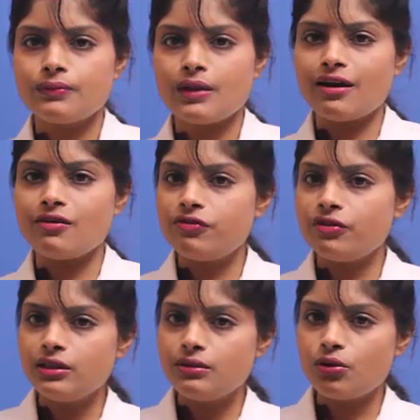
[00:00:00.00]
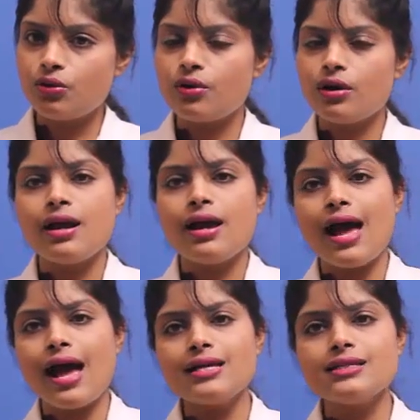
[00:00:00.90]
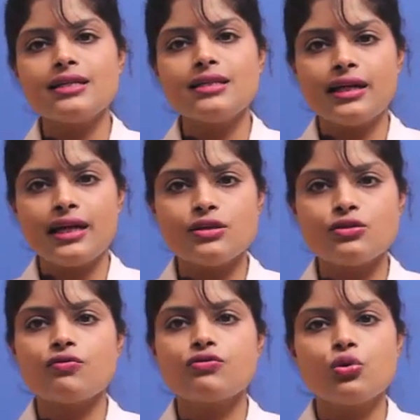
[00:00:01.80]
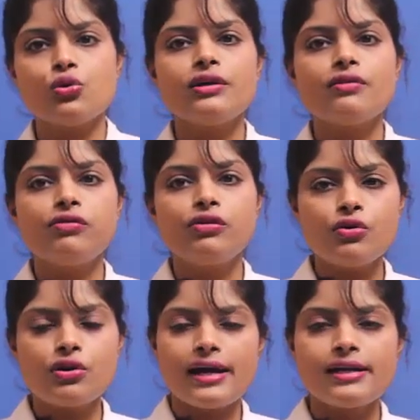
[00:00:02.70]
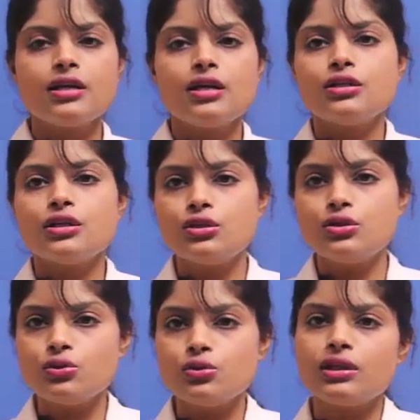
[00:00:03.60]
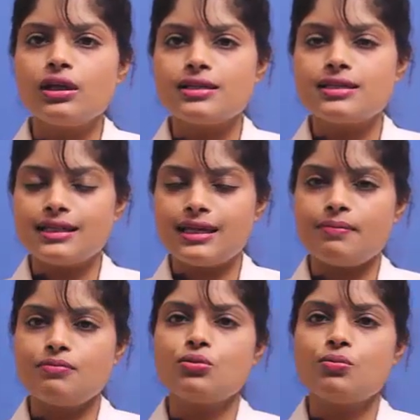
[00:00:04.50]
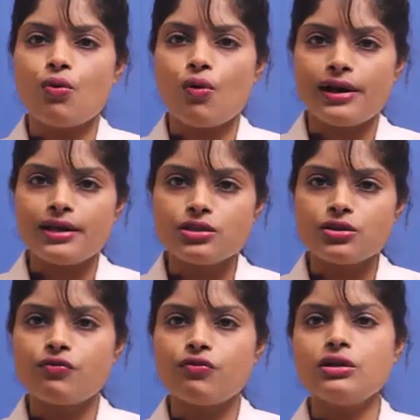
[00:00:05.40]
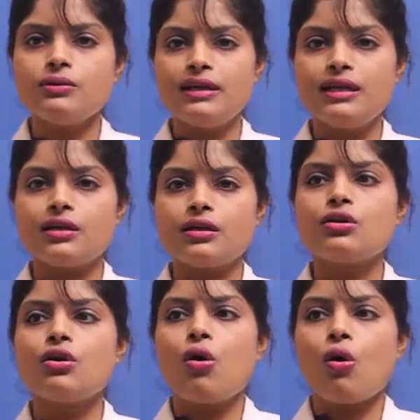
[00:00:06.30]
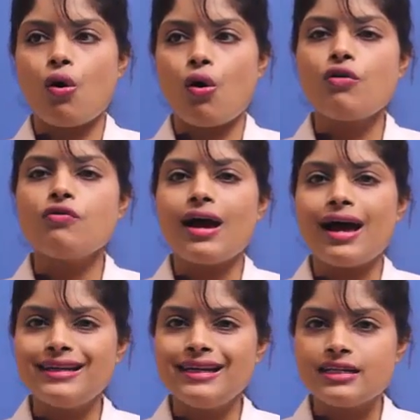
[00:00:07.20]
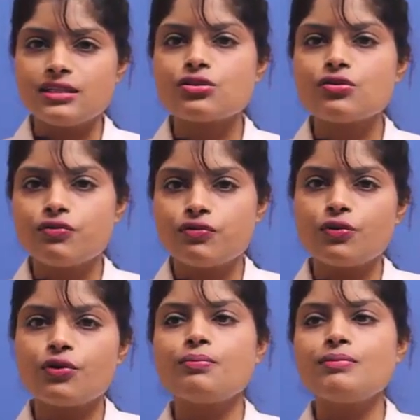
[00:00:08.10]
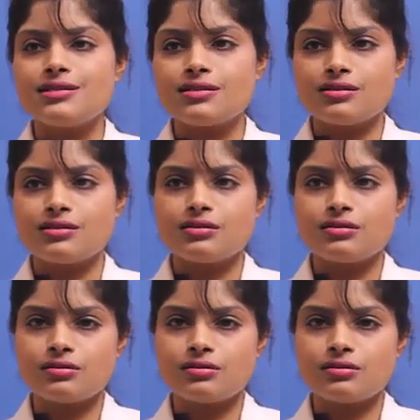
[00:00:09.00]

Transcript: And furthermore, as in the case of sodium fluoride, the tooth is kept moist for a period of at least four minutes.